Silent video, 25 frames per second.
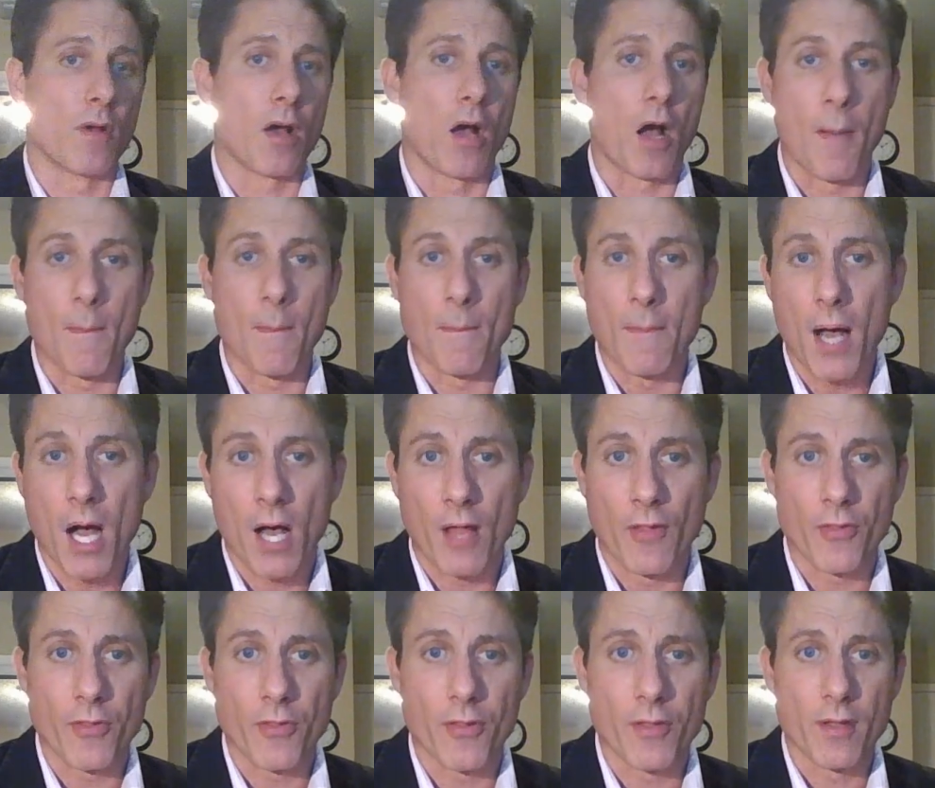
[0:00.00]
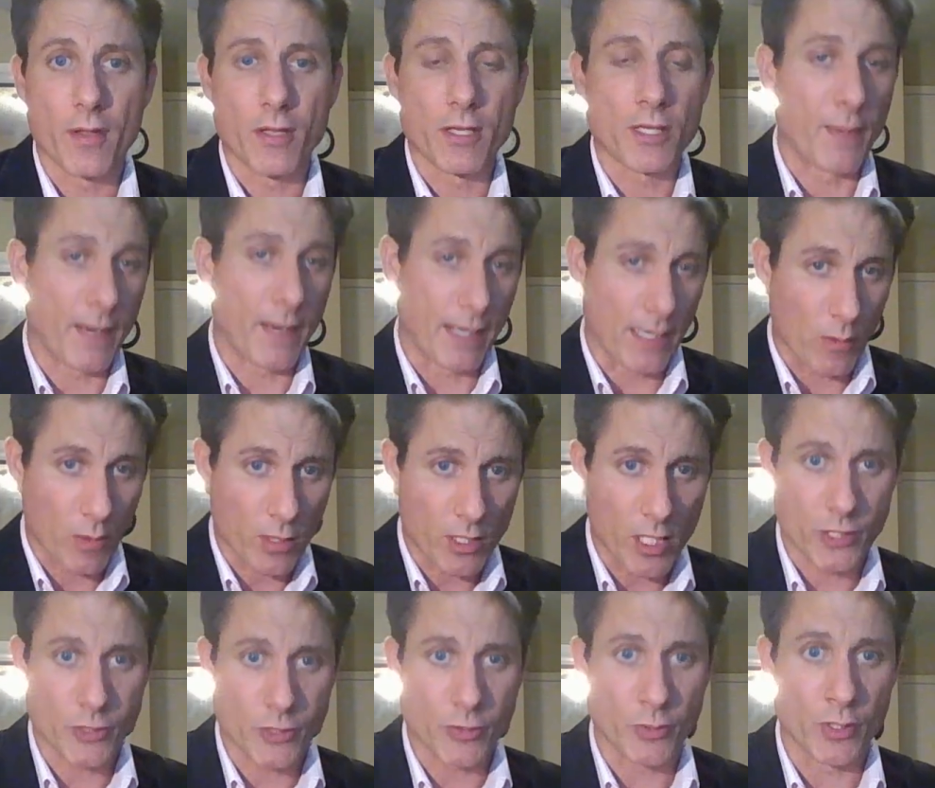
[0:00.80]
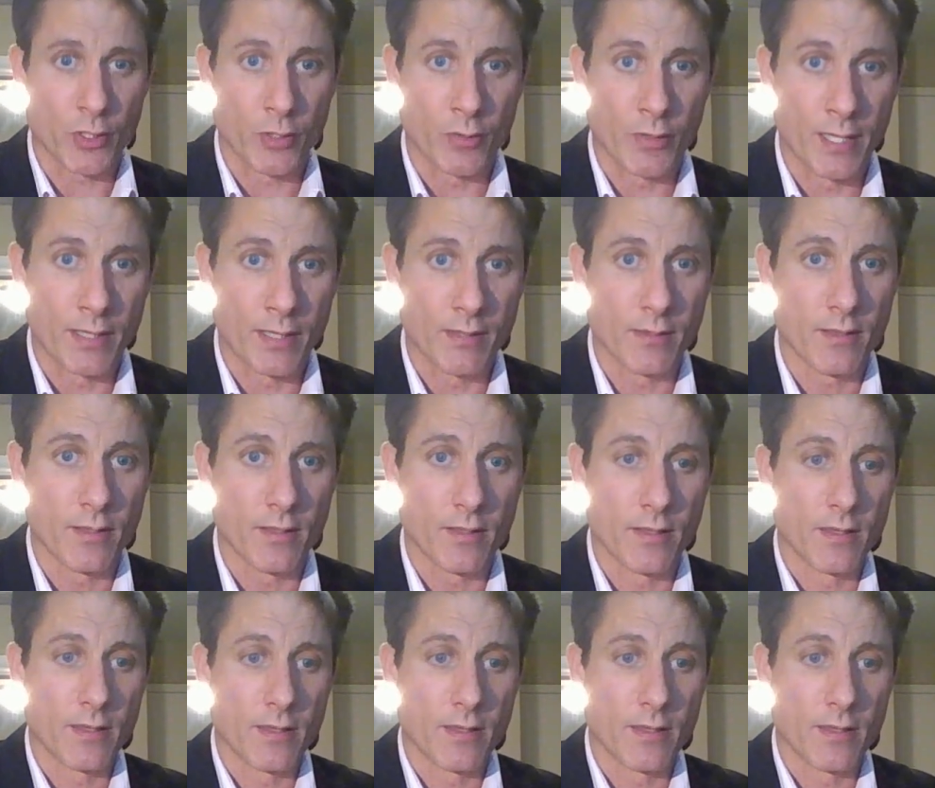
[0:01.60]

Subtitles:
a month, depending on what country you're in,